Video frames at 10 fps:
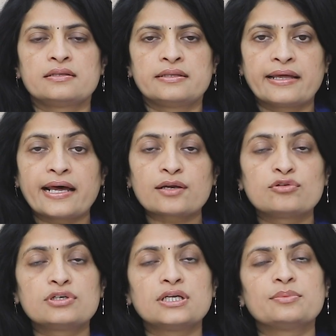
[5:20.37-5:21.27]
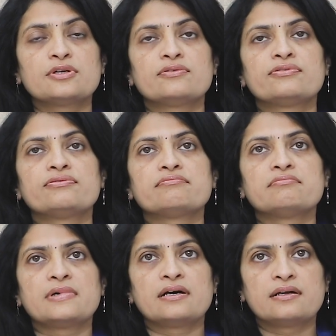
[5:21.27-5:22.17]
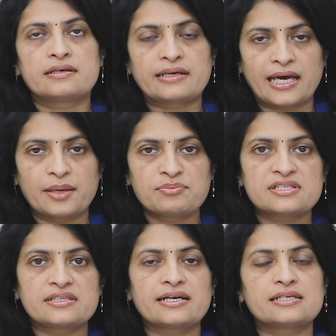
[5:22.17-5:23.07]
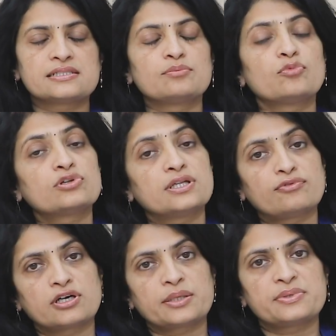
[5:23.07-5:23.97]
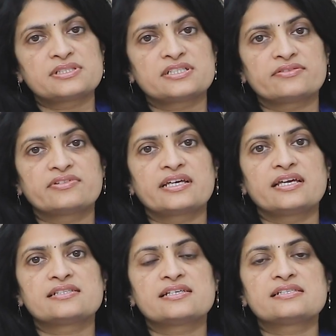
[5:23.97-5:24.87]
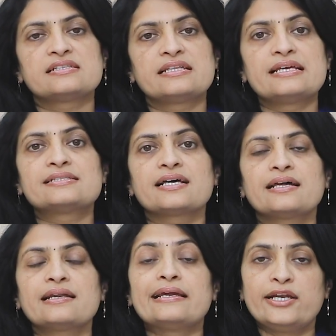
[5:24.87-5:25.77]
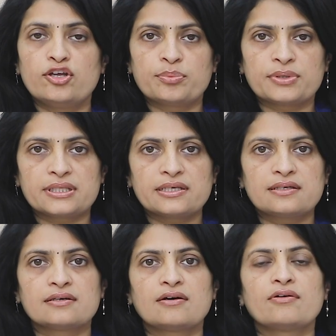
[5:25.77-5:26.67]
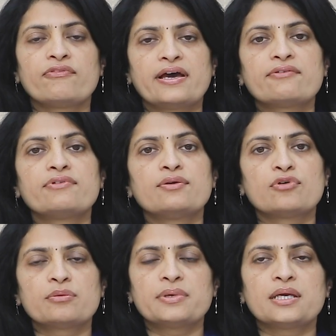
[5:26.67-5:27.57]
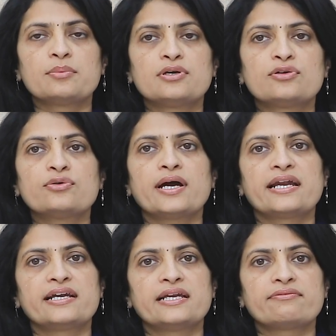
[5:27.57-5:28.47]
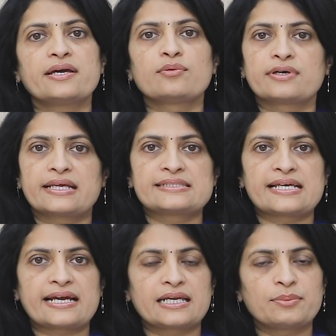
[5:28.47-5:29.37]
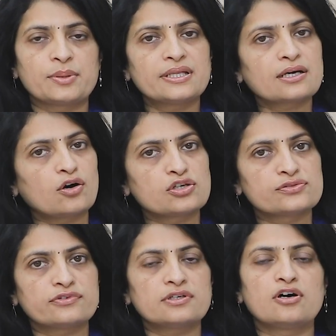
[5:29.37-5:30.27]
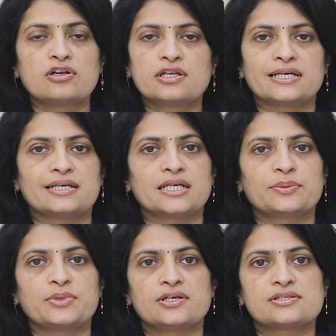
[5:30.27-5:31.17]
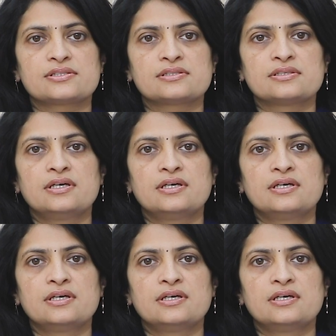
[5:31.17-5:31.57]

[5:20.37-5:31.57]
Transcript: There are good number of times, that is in more than 40% of the cases, these are idiopathic, where we won't be able to identify what exactly may be the cause for oligohydramnios.